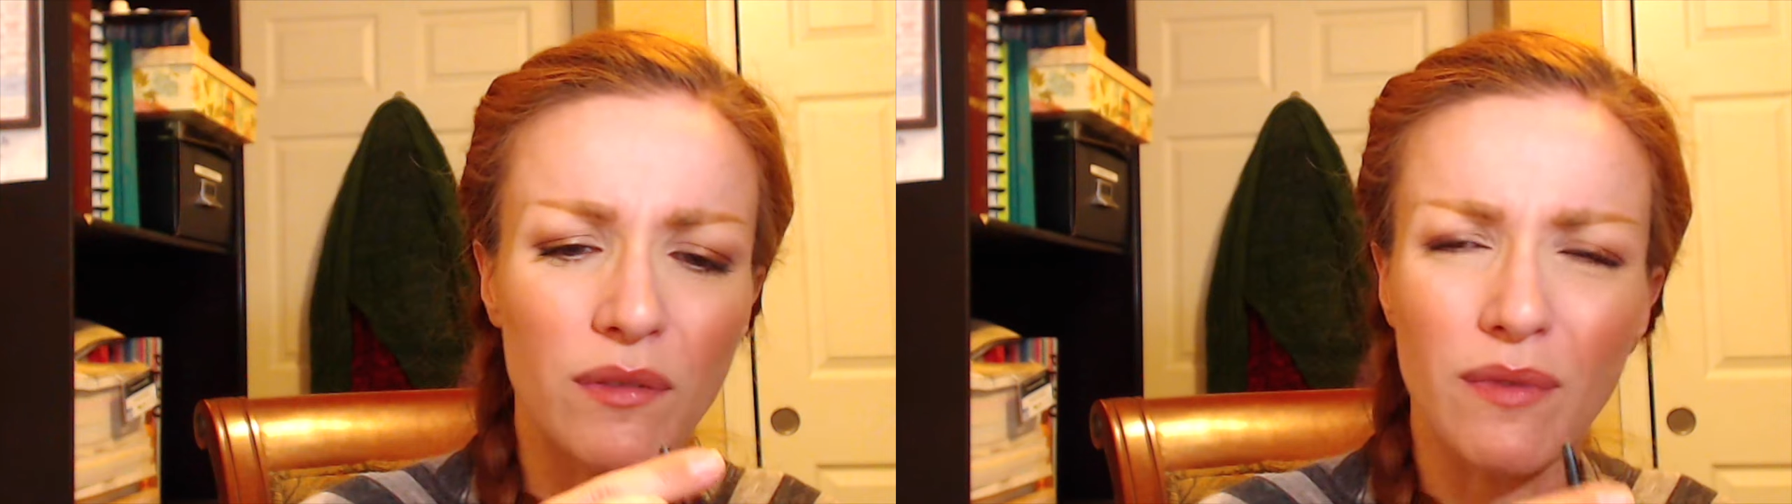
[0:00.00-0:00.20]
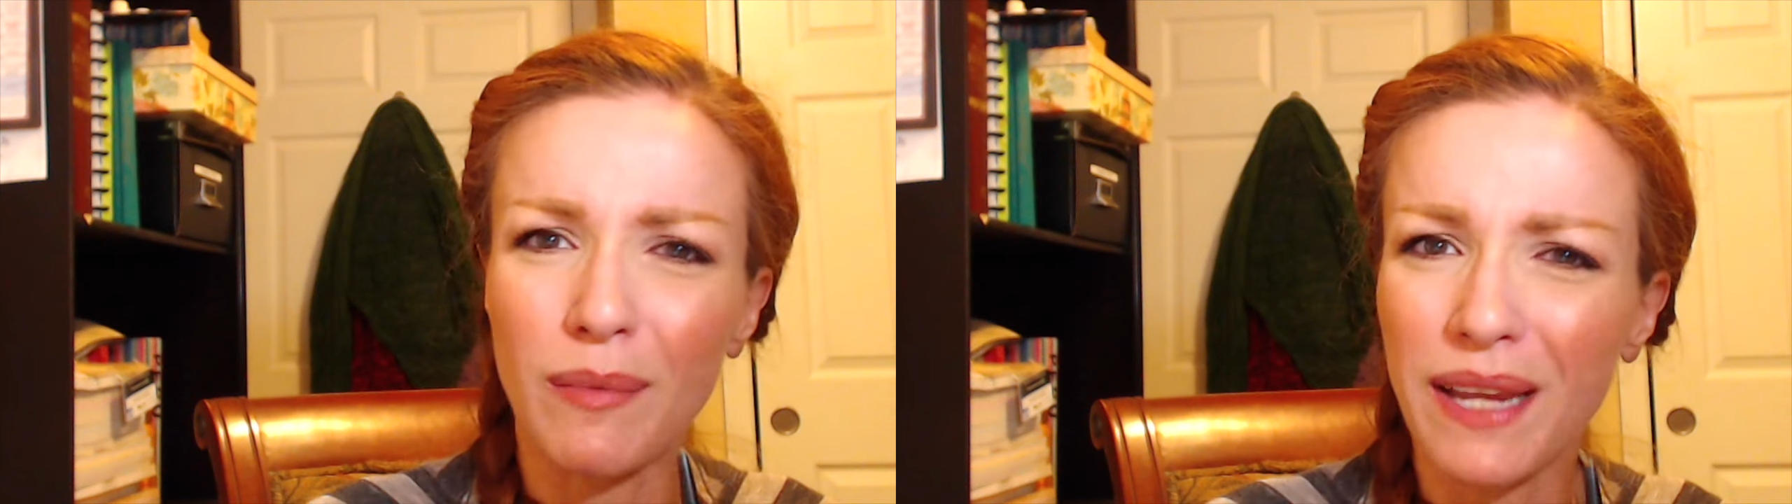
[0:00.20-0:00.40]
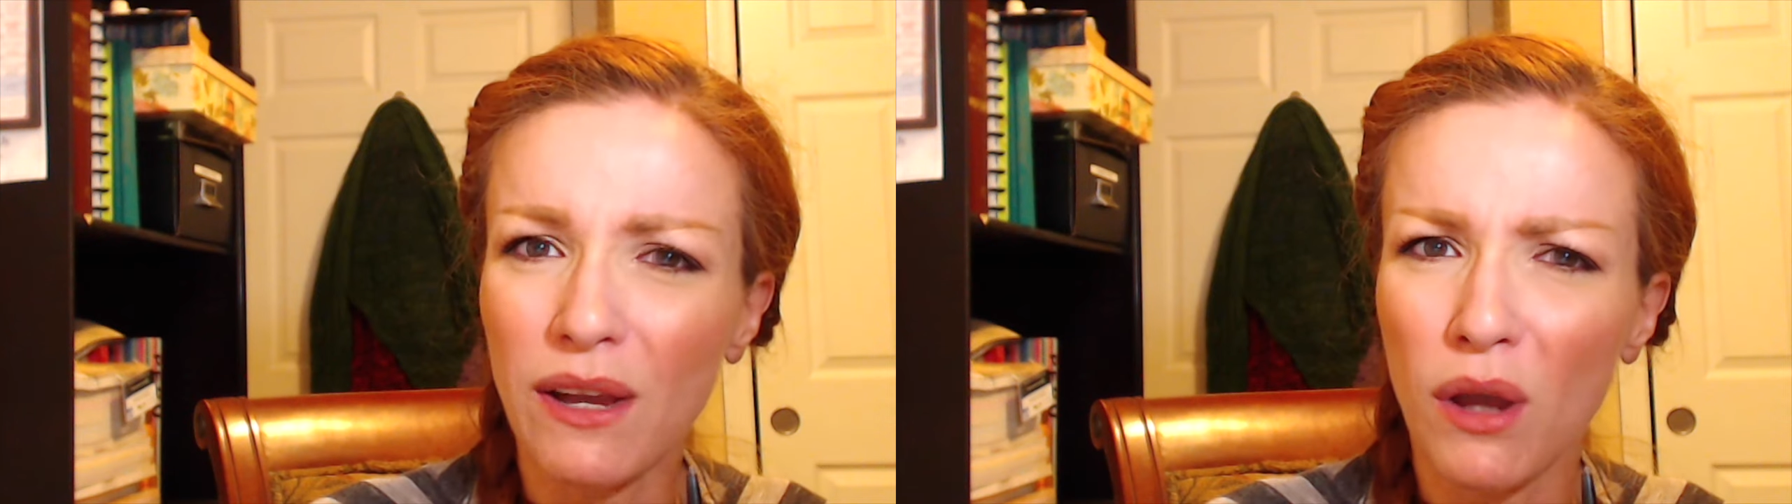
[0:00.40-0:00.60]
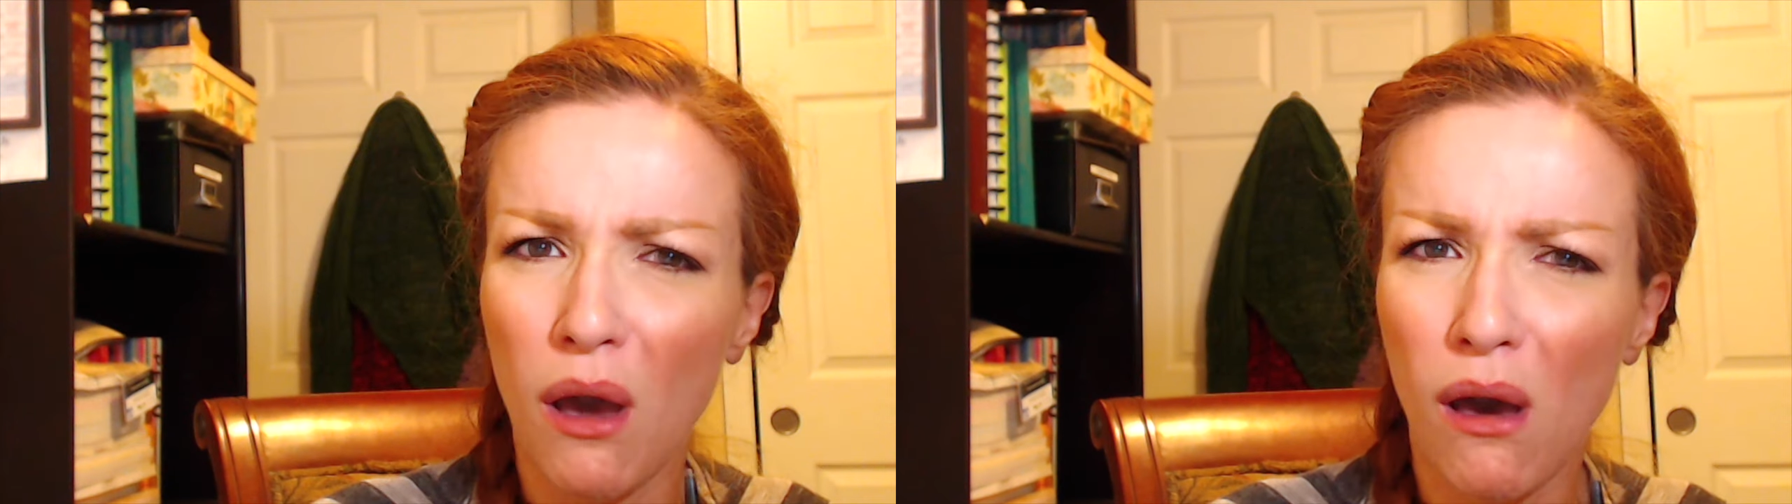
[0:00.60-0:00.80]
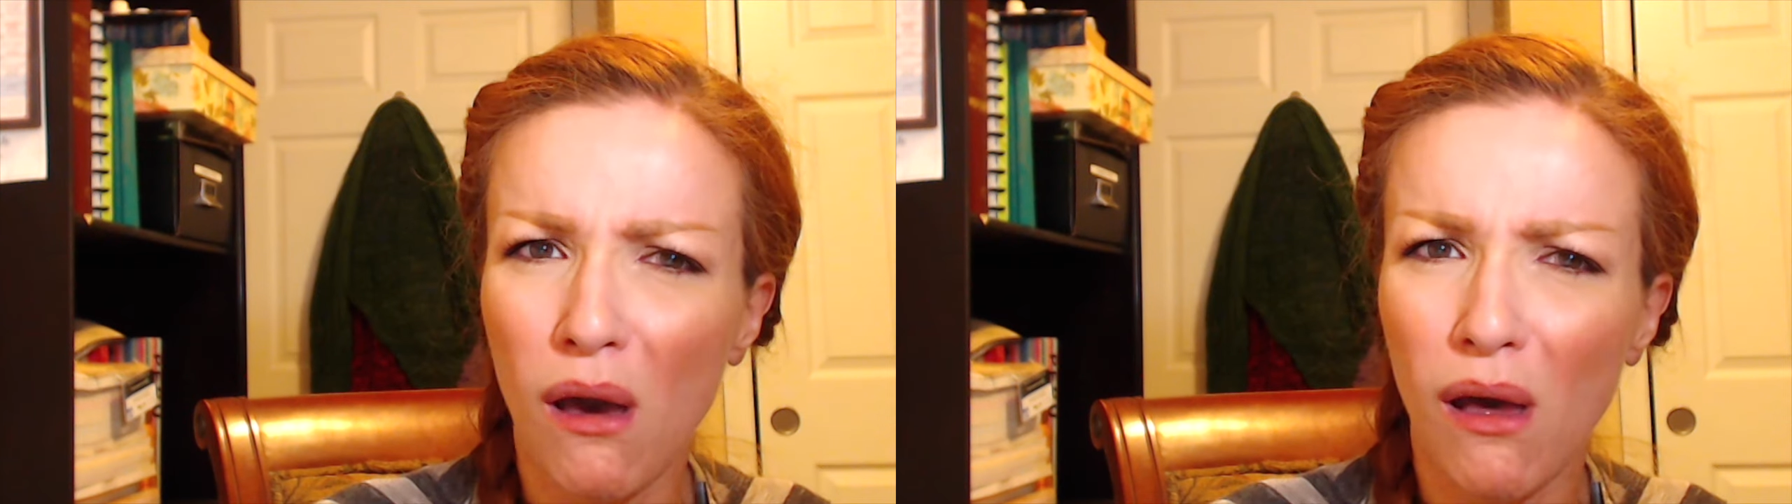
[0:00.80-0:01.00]
rubbing
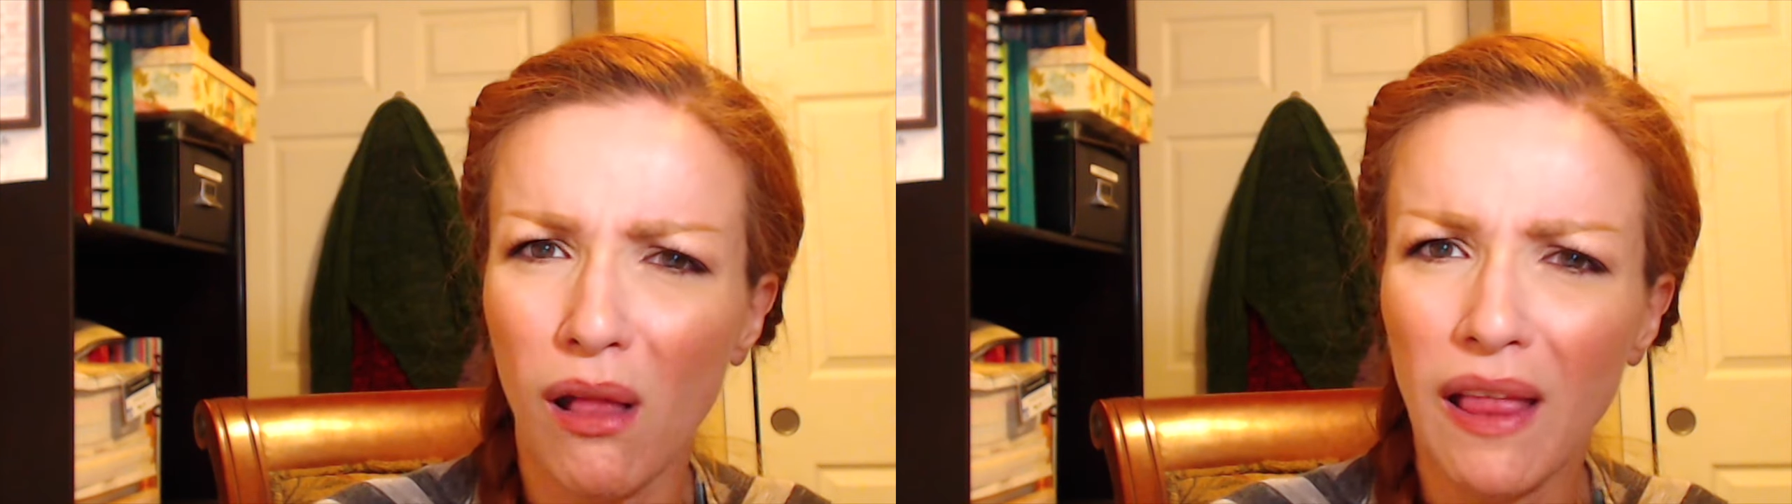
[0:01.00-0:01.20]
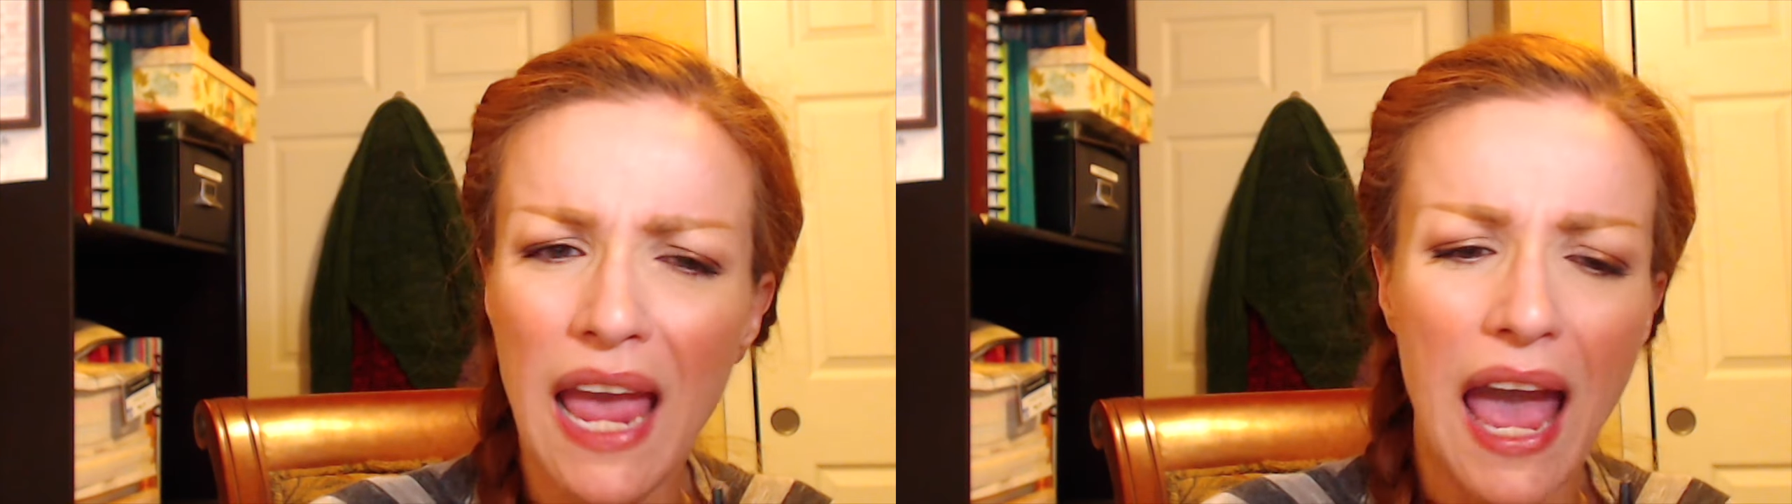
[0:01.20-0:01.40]
alcohol.